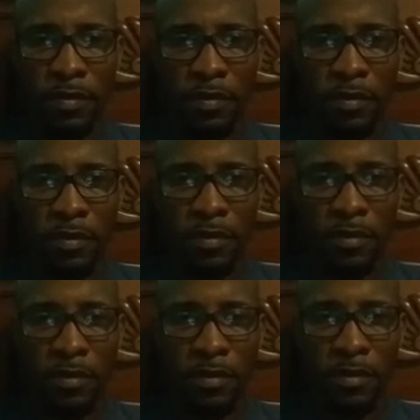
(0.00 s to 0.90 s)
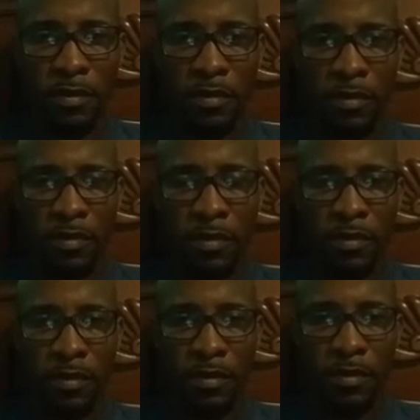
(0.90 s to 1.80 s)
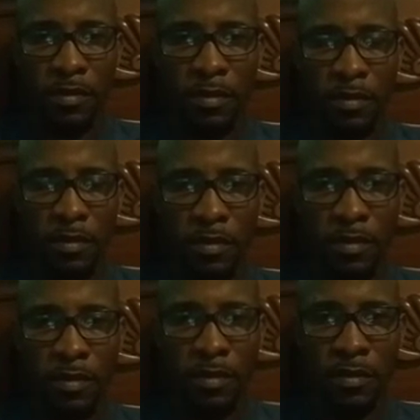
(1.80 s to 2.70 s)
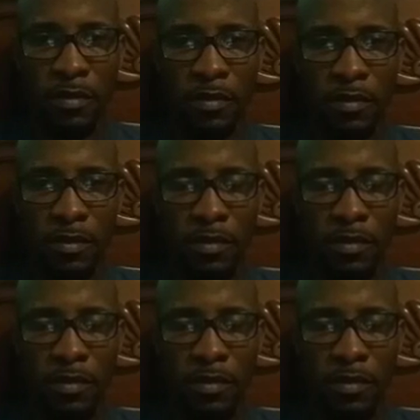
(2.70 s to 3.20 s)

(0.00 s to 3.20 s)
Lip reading: Nobody speaks.